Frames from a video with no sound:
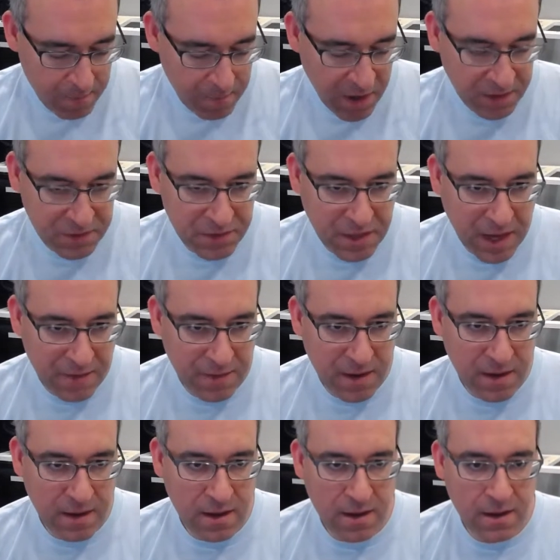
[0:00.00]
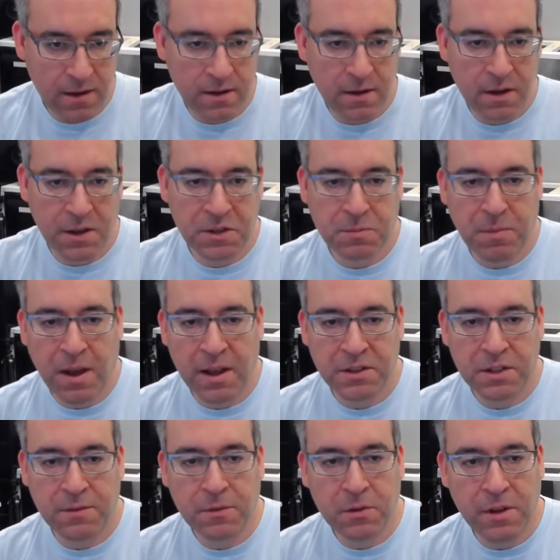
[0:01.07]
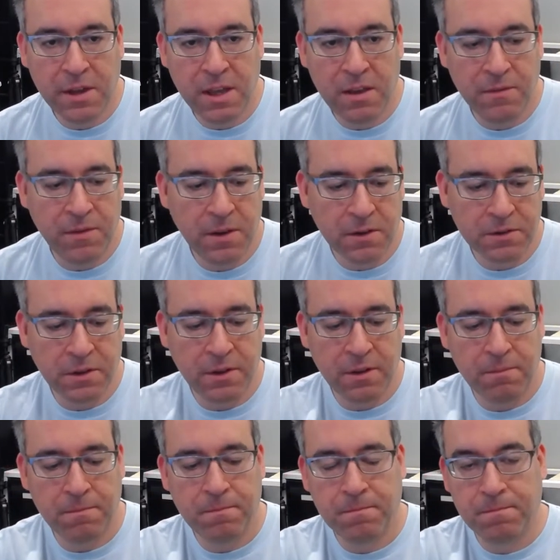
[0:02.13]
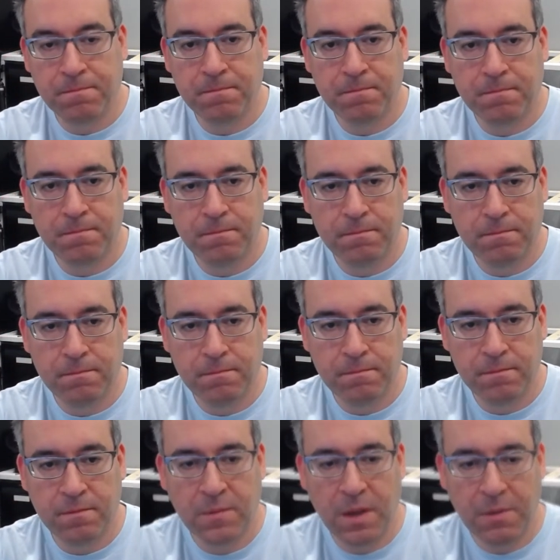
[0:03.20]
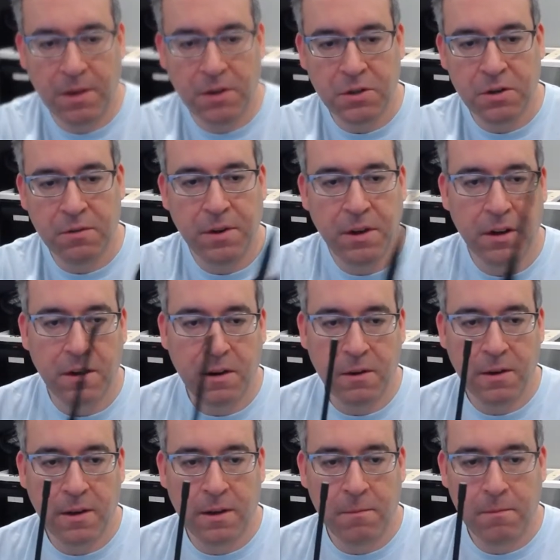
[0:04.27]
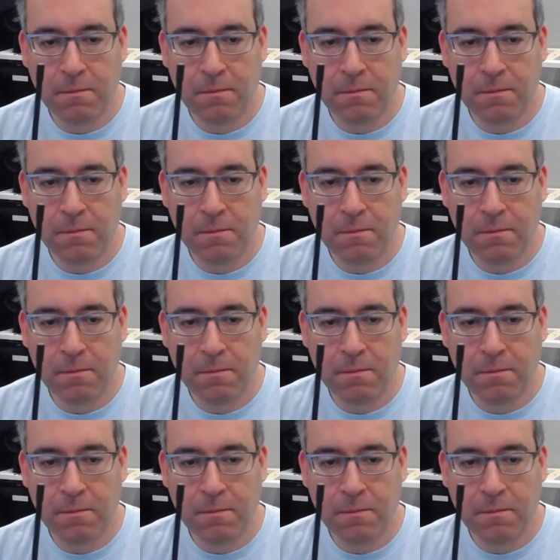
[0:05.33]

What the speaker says: Buttons have a nice positive clicky feel to them. I'm not sure if you can hear that.